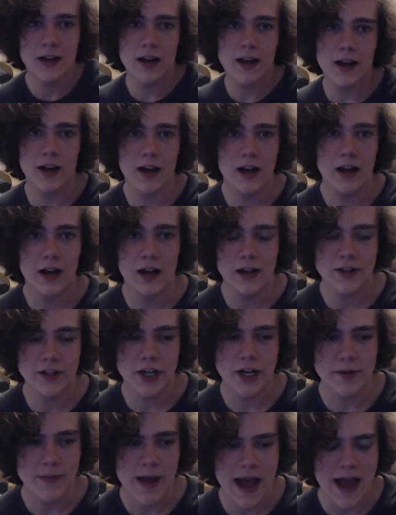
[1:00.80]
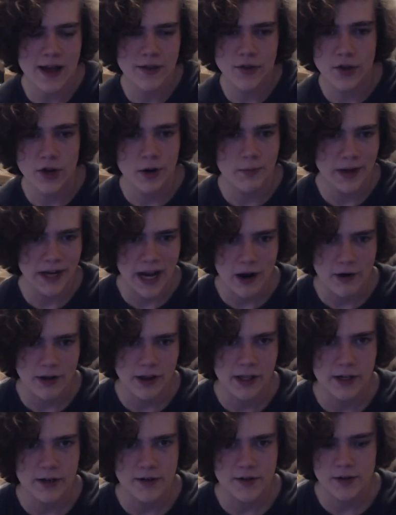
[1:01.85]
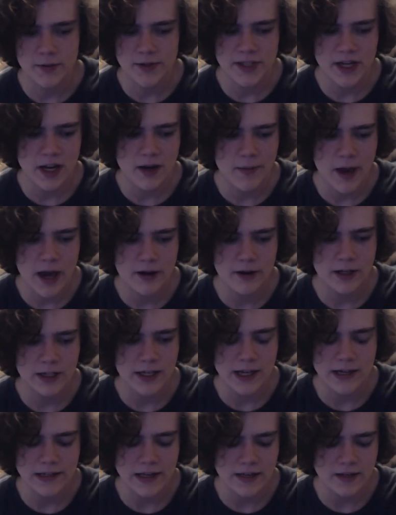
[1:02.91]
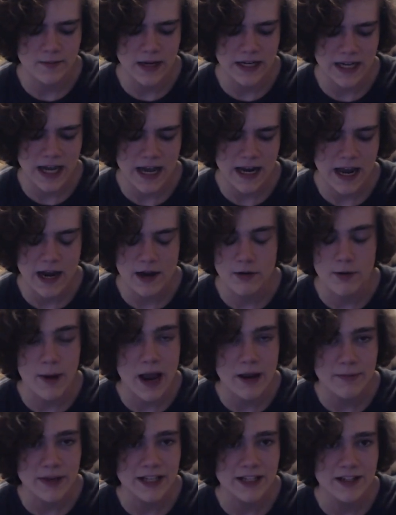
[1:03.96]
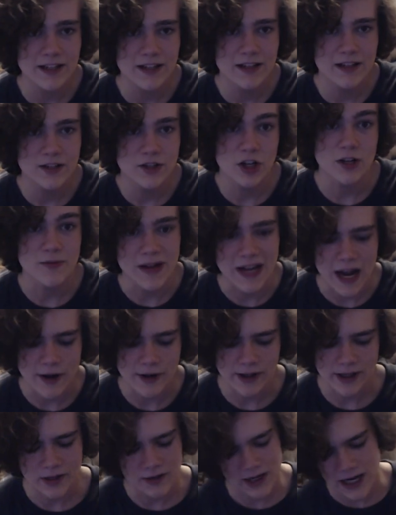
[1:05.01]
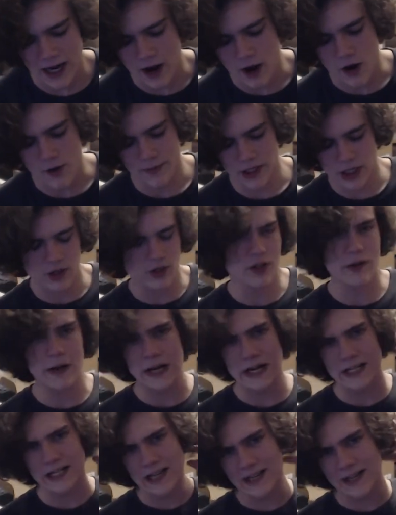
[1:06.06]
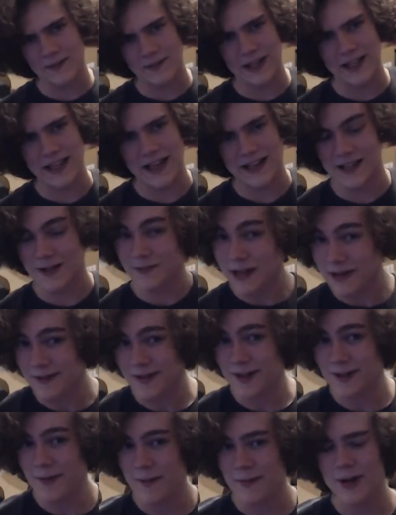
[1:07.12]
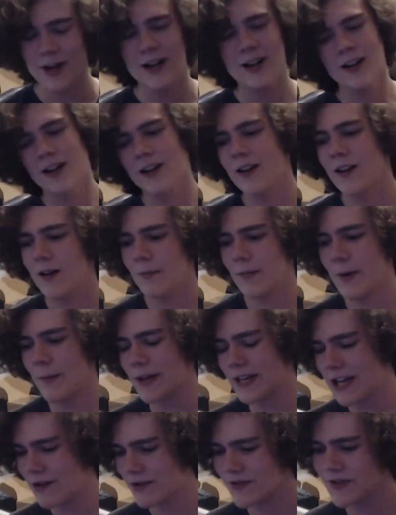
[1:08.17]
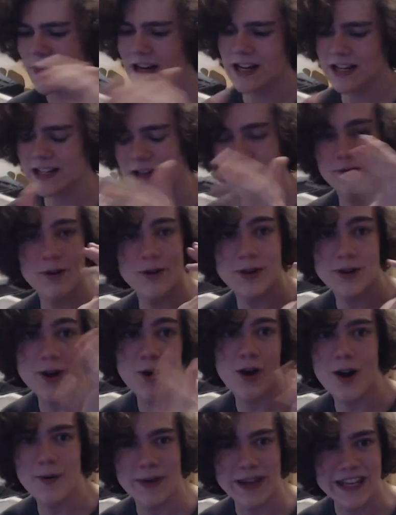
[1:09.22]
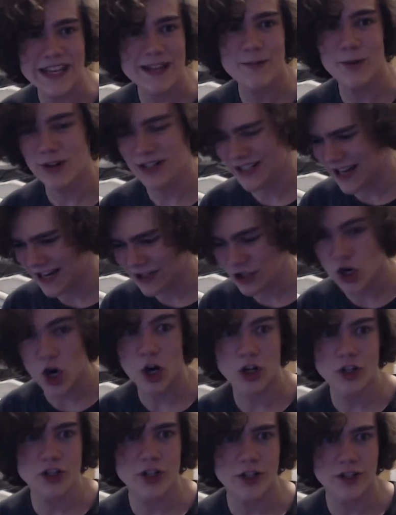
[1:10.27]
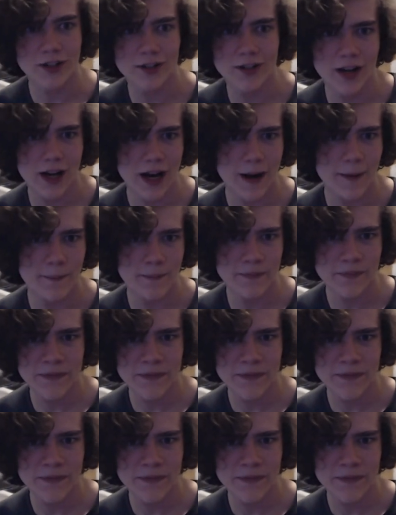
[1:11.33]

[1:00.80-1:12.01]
Uh, during math, you know, my calculator is almost out of battery, and I texted my dad, "Hey, remind me to charge my calculator when I get home." And usually, when I say something like that, sometimes I remember. But my dad was very nice and he wrote a note on my keyboard saying, "Charge your, um,